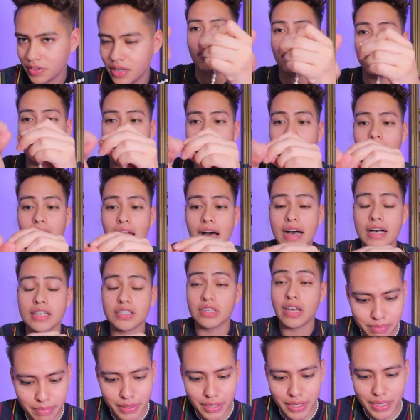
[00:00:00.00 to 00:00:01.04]
Hopefully it
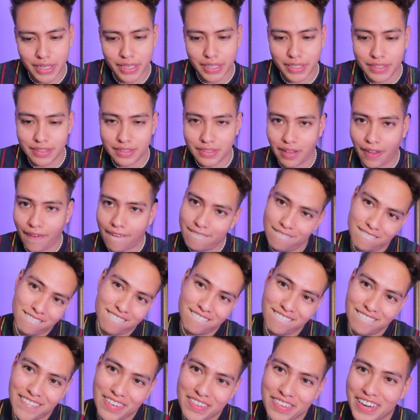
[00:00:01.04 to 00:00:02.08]
lasts, but
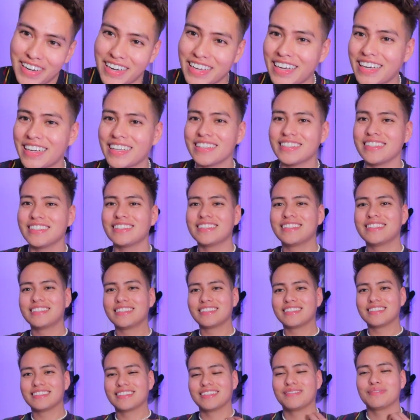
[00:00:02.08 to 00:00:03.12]
I kind of got it.
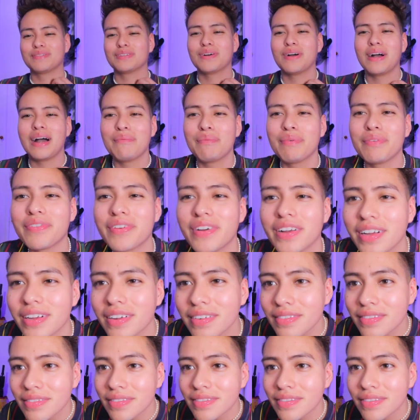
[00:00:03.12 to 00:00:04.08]
I'm so happy for it.